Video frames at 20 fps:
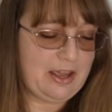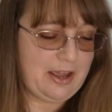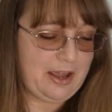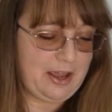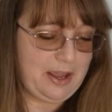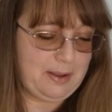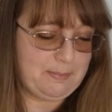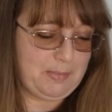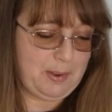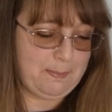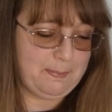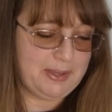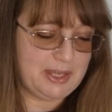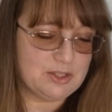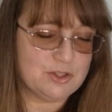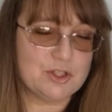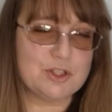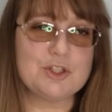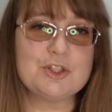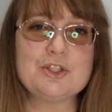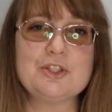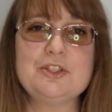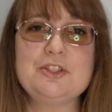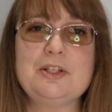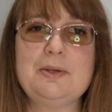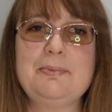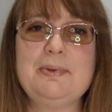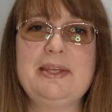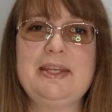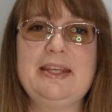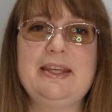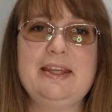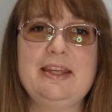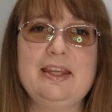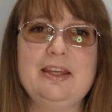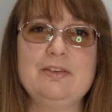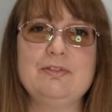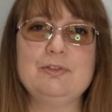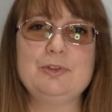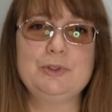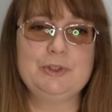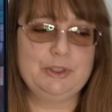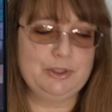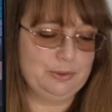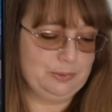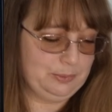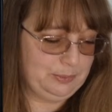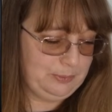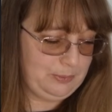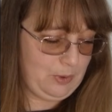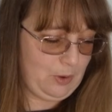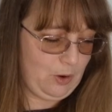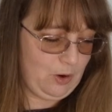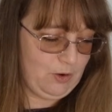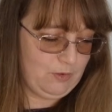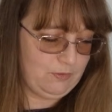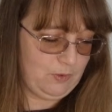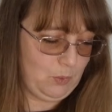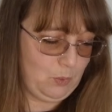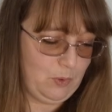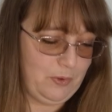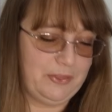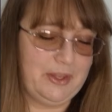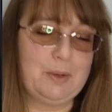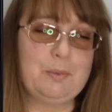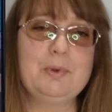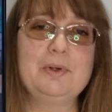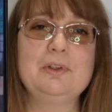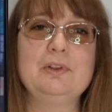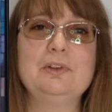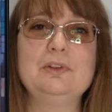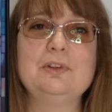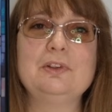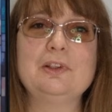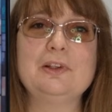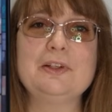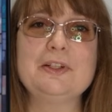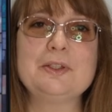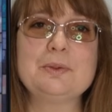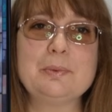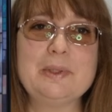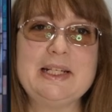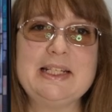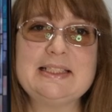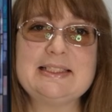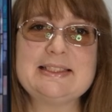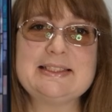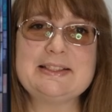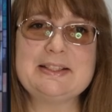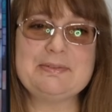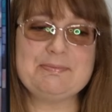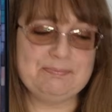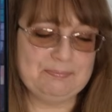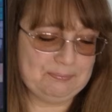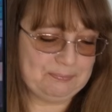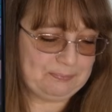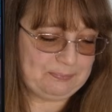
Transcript: A picture should appear here for you of what that one will look like when it's done.